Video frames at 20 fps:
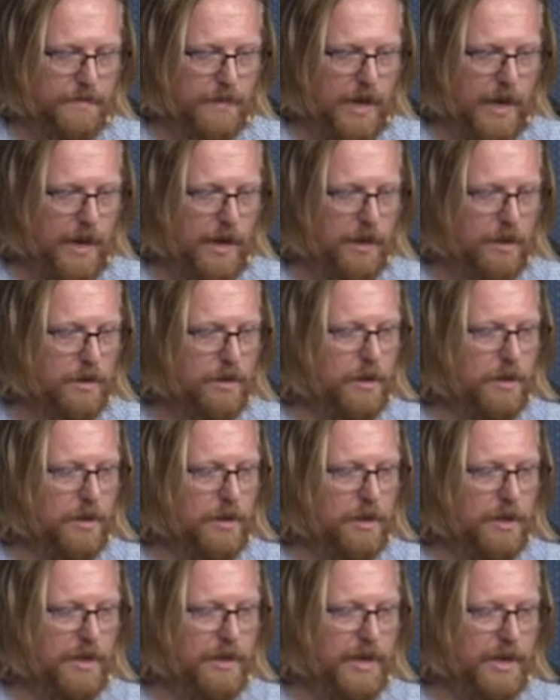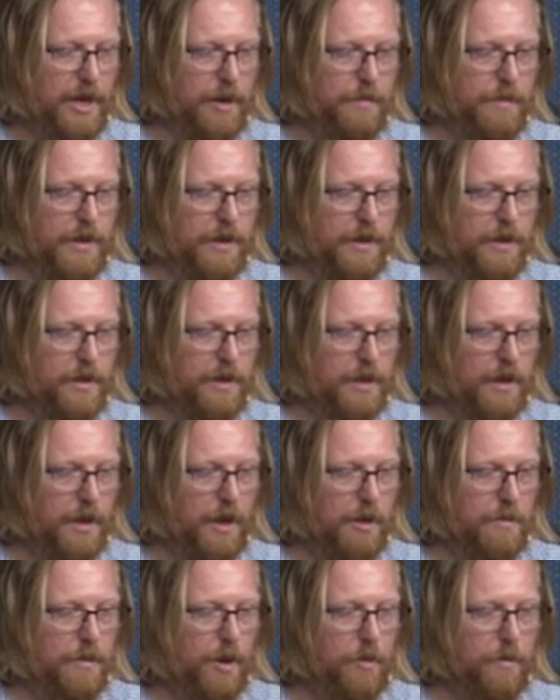I'll clean that up and
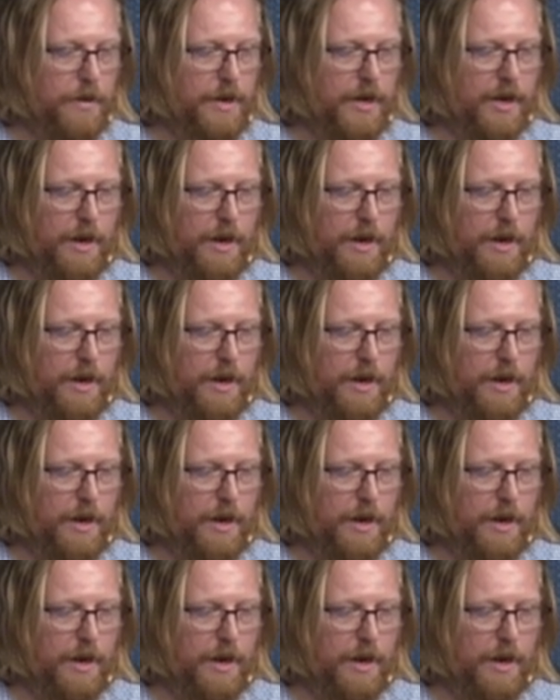open it